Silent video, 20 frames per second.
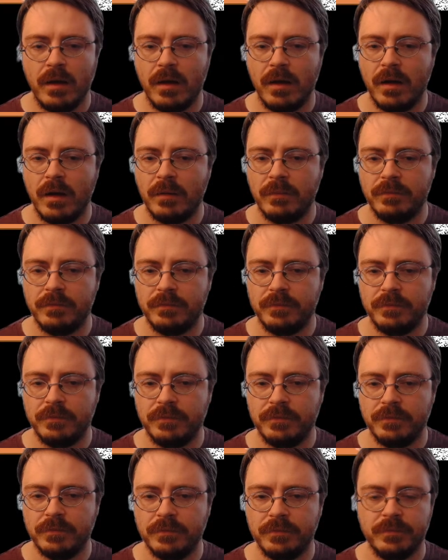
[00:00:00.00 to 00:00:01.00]

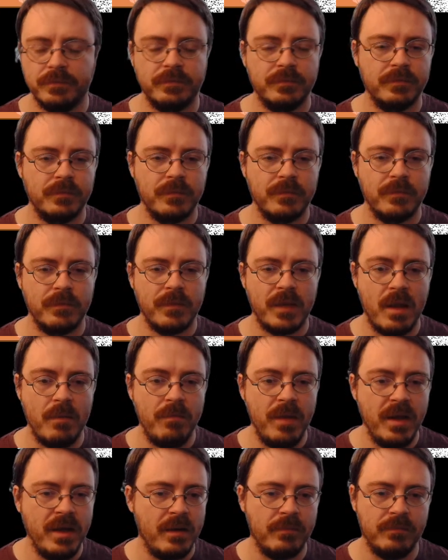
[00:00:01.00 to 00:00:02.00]
And
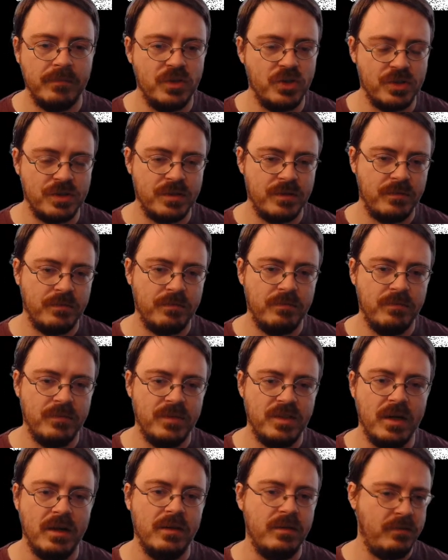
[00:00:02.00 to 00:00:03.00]
bam, just
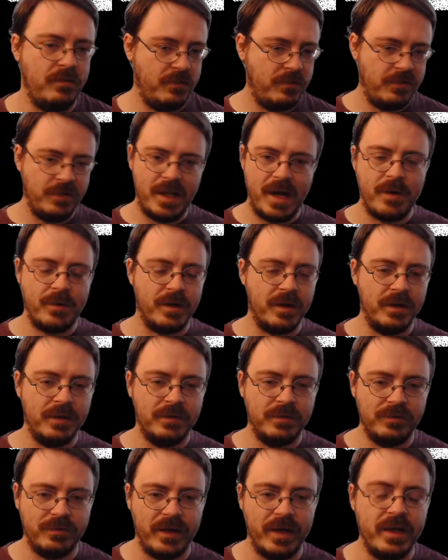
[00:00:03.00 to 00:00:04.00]
done,
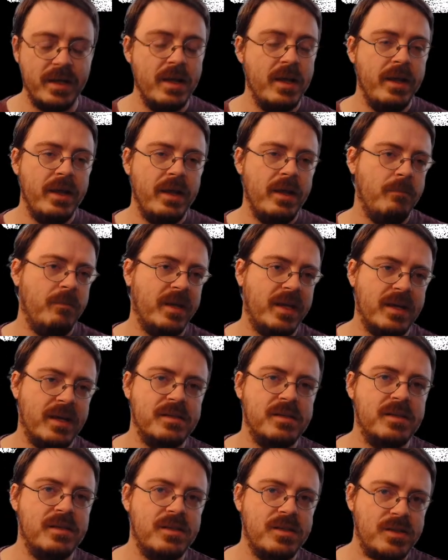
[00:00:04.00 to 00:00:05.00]
flower, right?
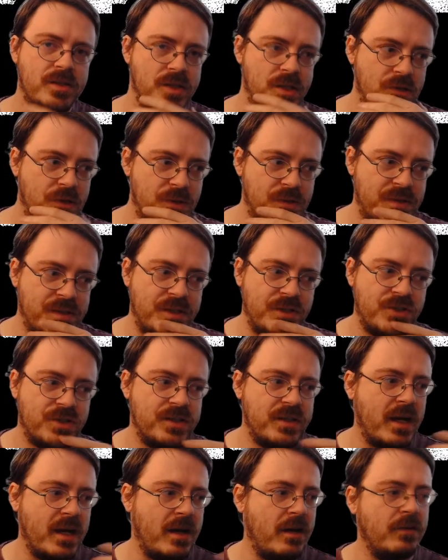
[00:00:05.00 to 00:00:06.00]
Because it's using
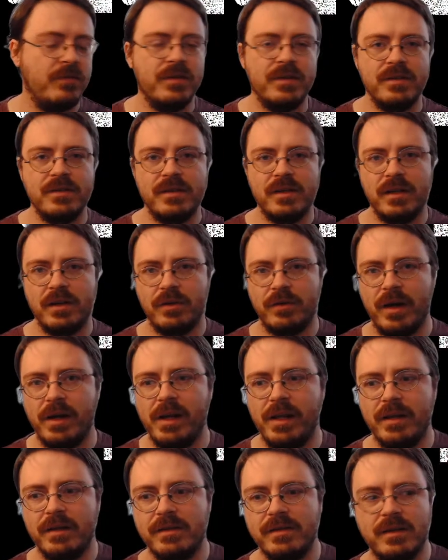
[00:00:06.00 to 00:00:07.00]
just alphas and
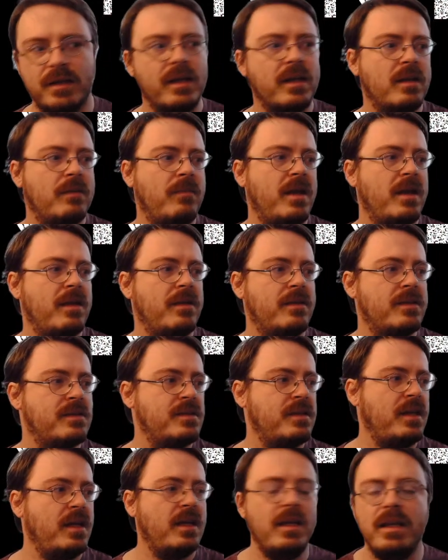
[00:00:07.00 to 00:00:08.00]
gradients, I can make
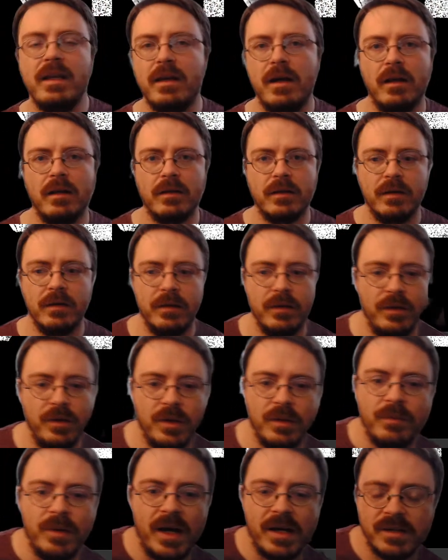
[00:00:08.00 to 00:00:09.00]
this any color you
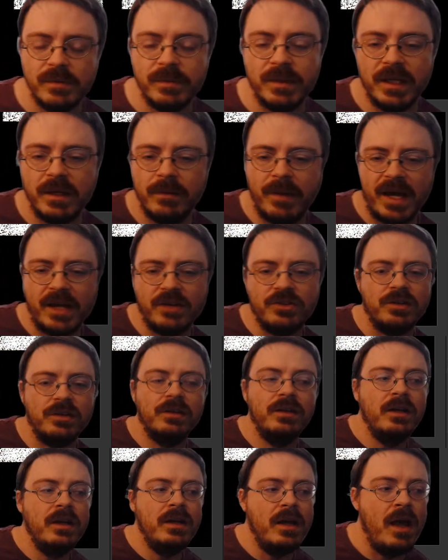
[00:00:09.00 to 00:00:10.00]
could possibly imagine.